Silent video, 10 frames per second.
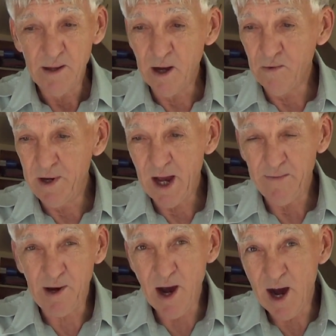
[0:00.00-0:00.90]
that we
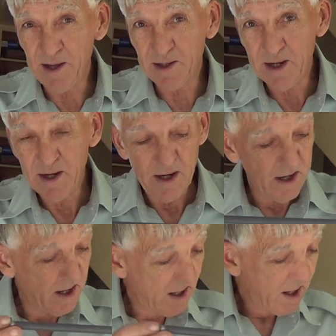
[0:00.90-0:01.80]
have cut
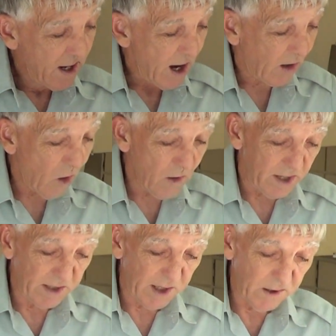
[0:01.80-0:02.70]

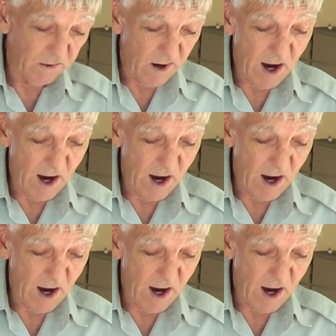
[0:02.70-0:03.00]
according to